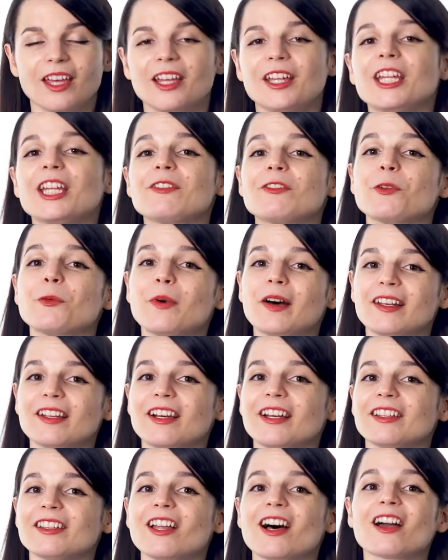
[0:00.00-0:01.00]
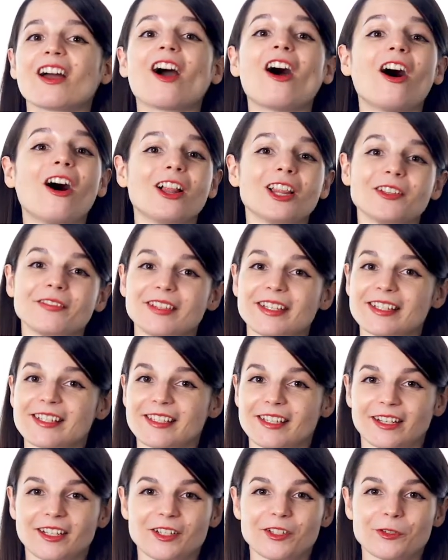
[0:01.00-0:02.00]
If you want to unlock all of these
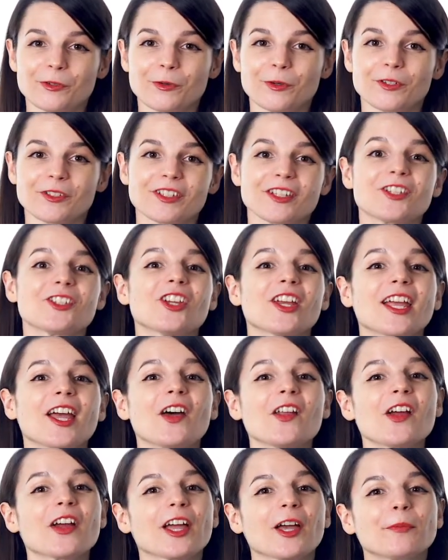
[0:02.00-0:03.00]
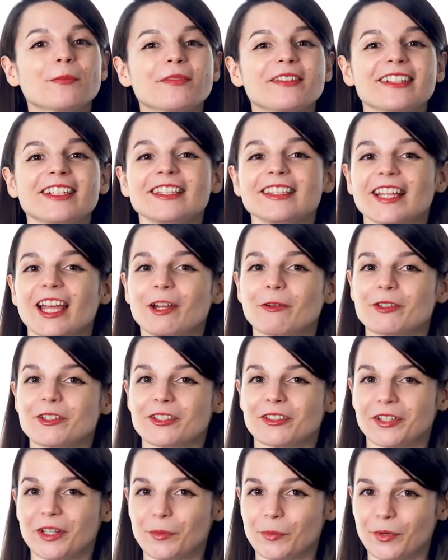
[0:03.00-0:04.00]
study tools, check out our complete
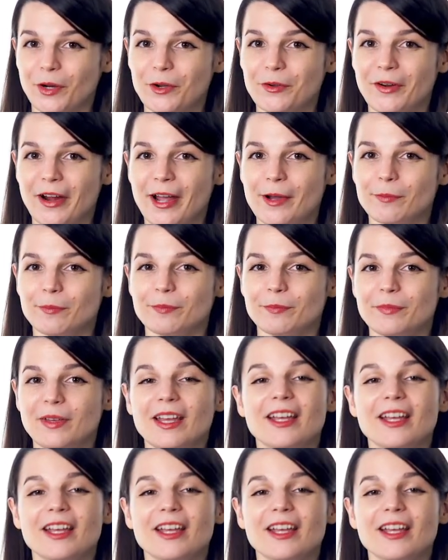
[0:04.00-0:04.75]
language learning program.